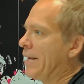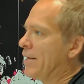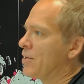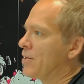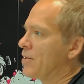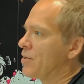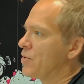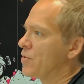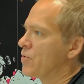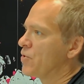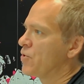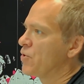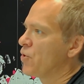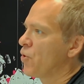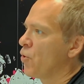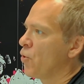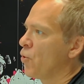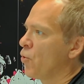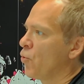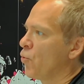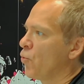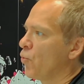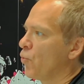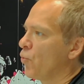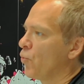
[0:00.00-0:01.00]

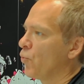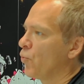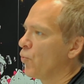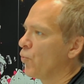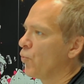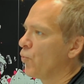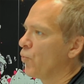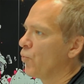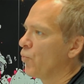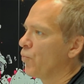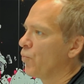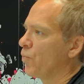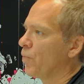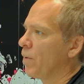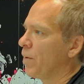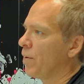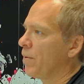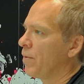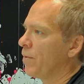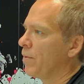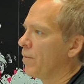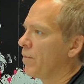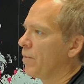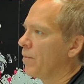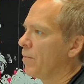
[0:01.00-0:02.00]
So
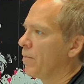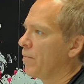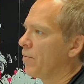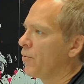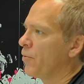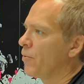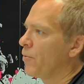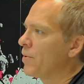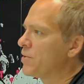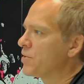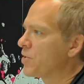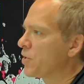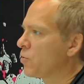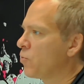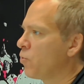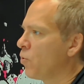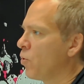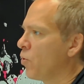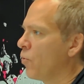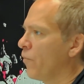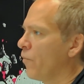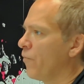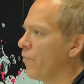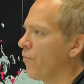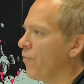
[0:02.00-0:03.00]
there is a
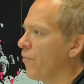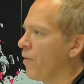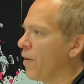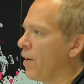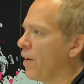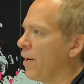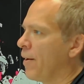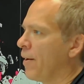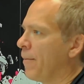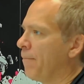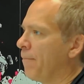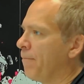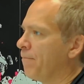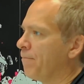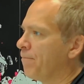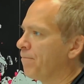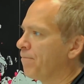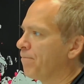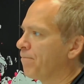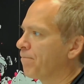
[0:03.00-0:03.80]
quote from